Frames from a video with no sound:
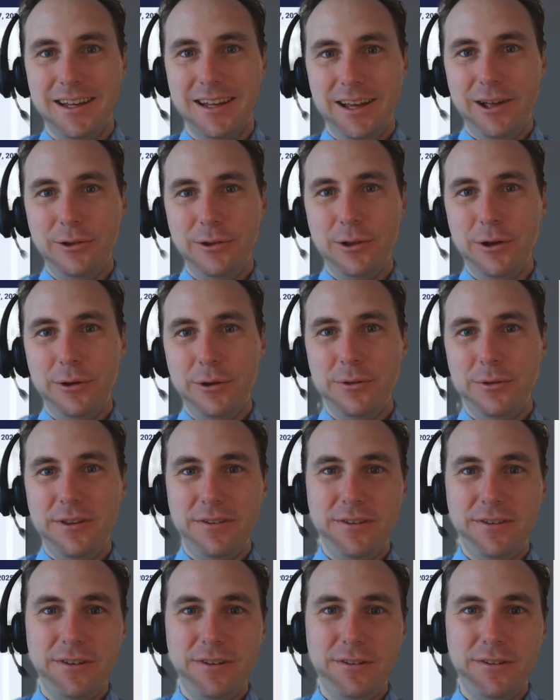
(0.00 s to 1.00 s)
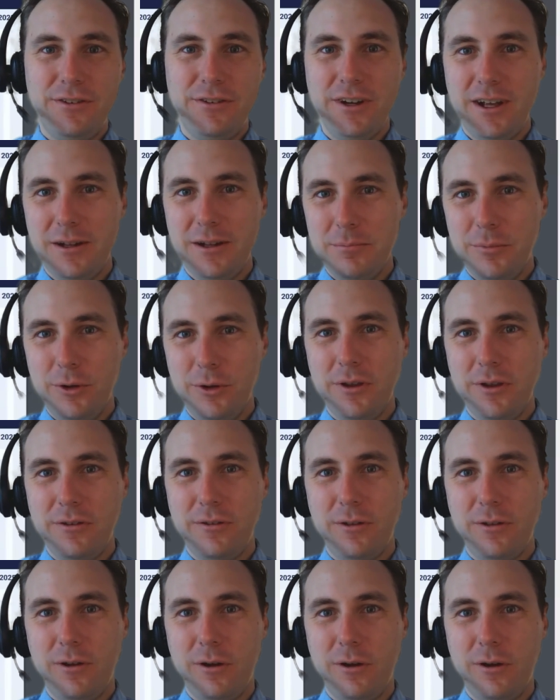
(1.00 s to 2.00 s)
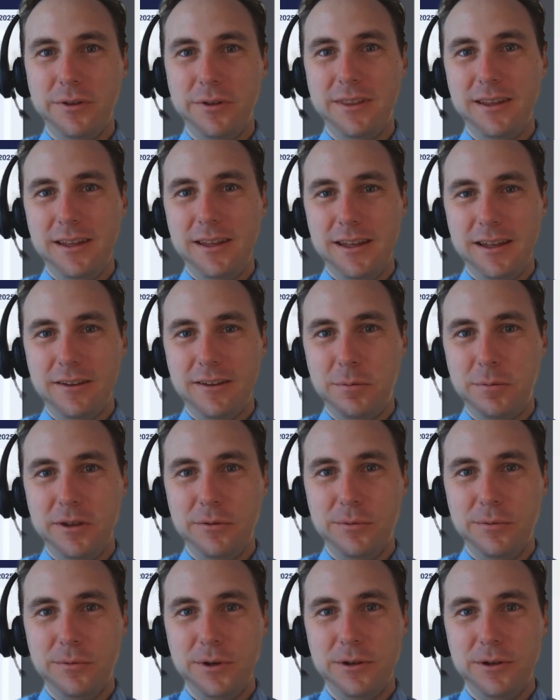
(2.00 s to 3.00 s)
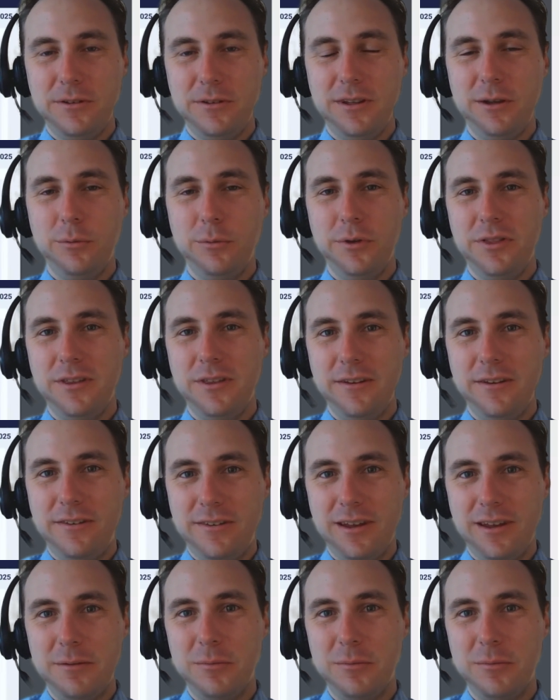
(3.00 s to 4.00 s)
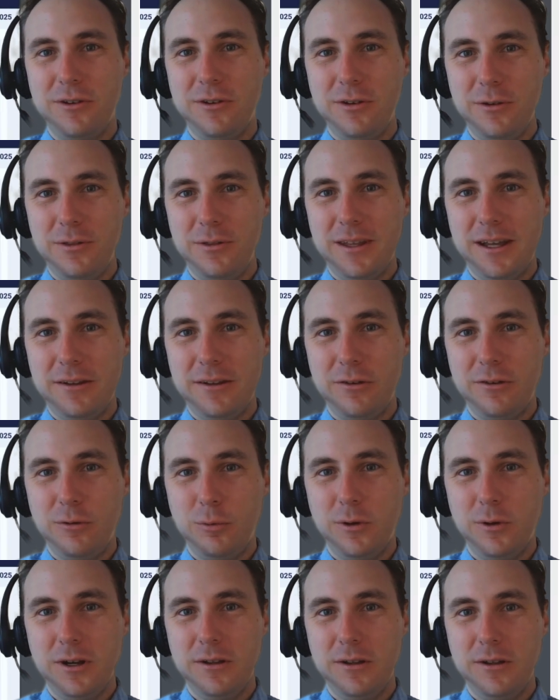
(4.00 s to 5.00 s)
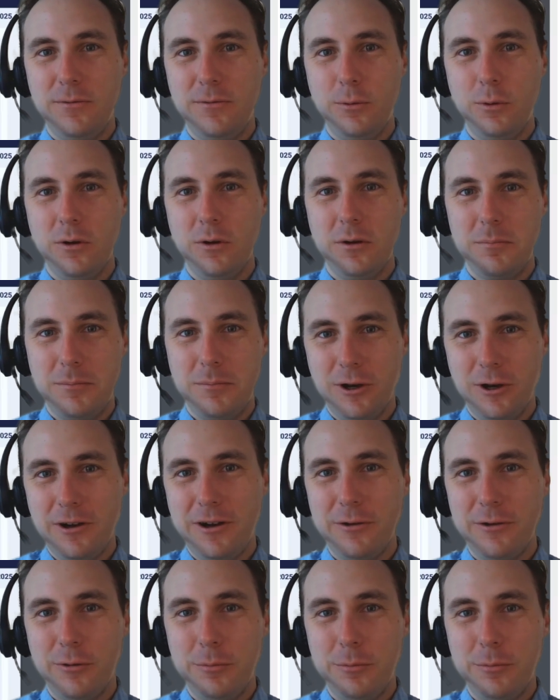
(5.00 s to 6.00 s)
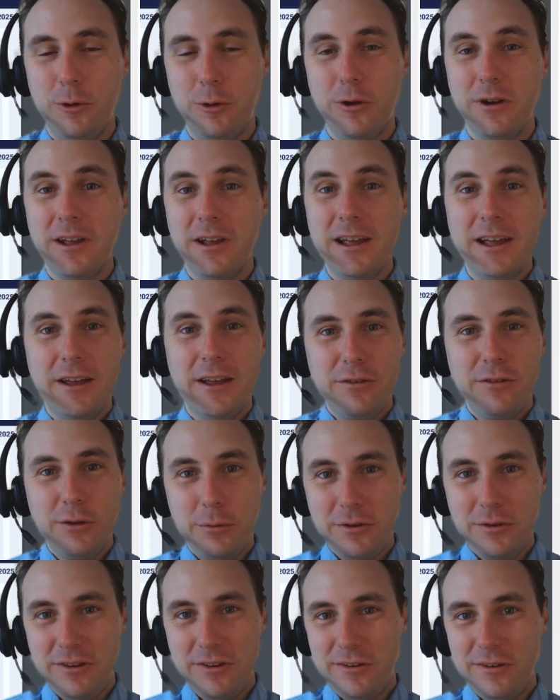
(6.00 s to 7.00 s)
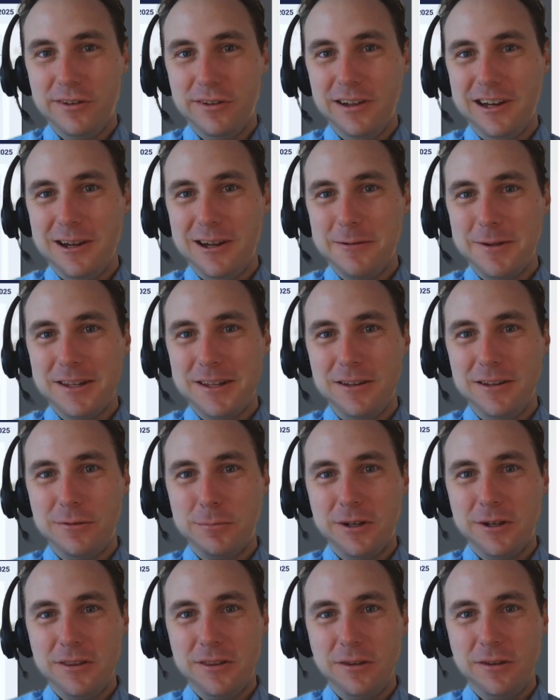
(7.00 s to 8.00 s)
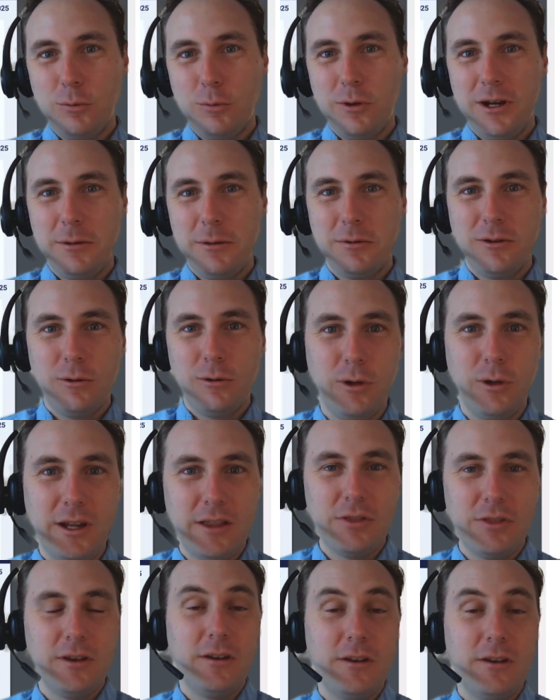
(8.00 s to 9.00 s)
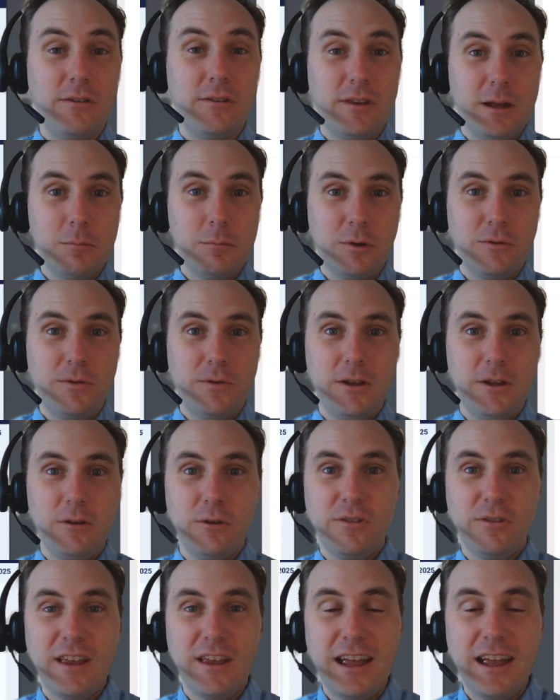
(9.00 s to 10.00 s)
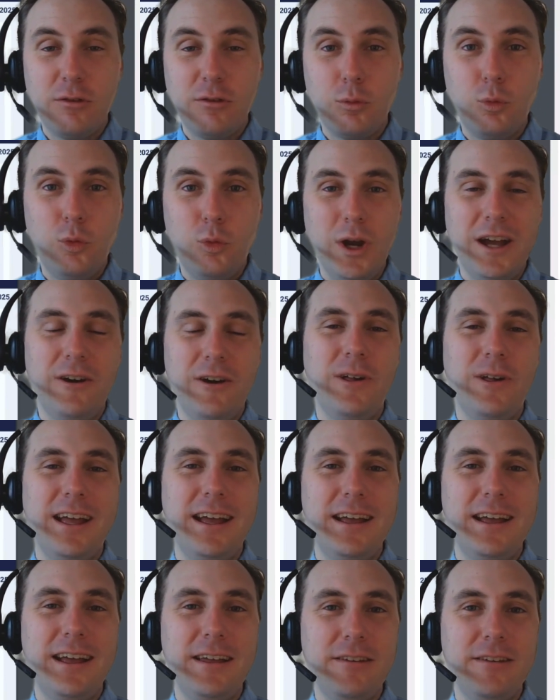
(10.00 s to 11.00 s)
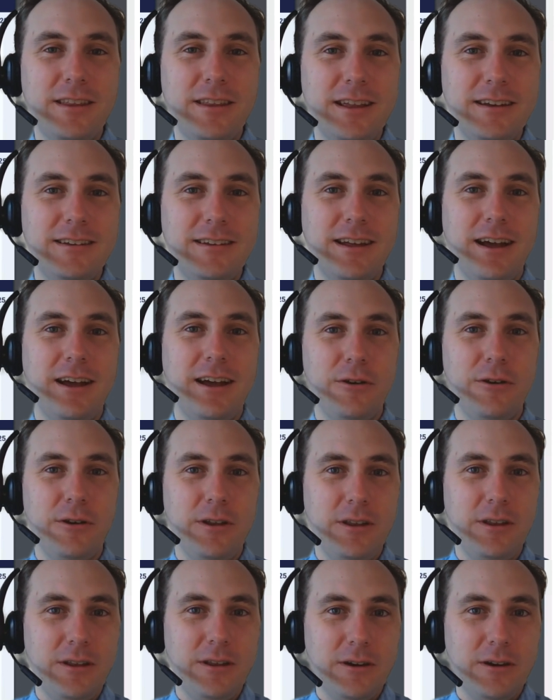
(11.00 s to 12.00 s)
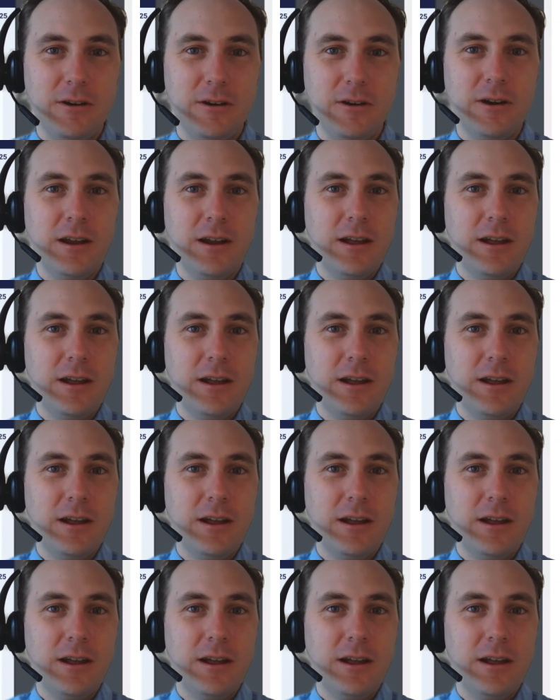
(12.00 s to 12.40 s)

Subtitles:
Hello, this is John Boguslaw with eXp Realty with the December 2024 market report. So what's exciting about this month is we're able to look at the December figures as well as the entire year